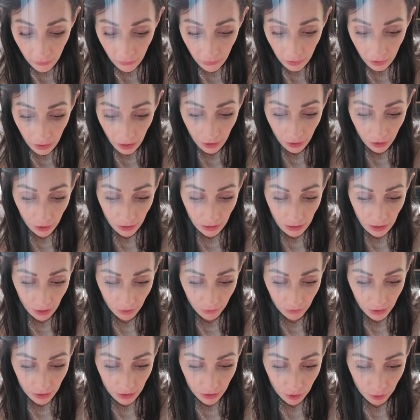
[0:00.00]
I couldn't tell if
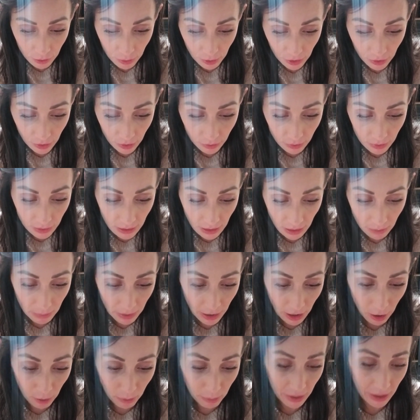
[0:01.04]
the super glue was coming
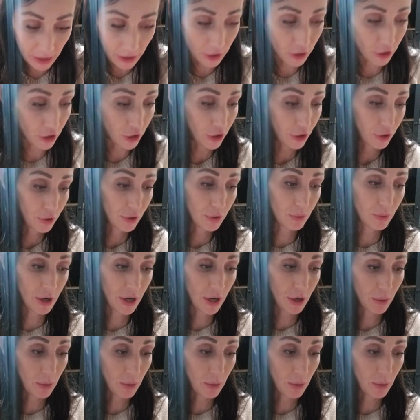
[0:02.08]
out. Pick and choose where you